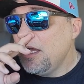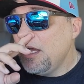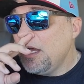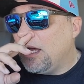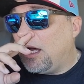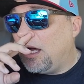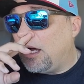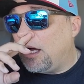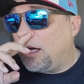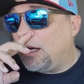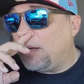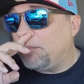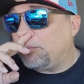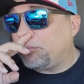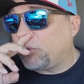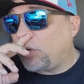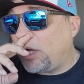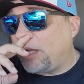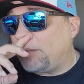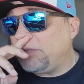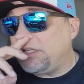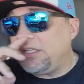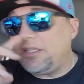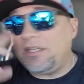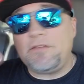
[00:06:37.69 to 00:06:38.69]

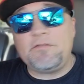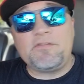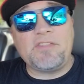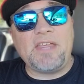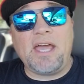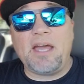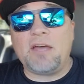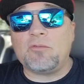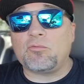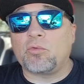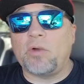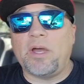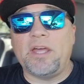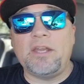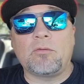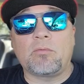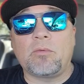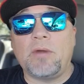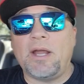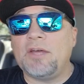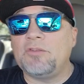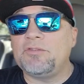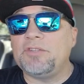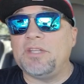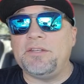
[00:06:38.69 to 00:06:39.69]
Probably give that right
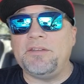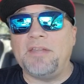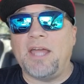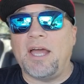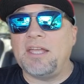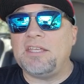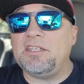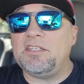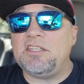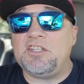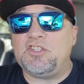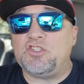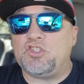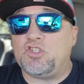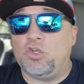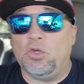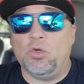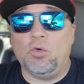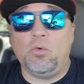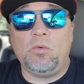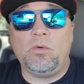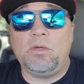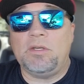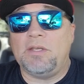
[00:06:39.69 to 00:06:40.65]
around a 92,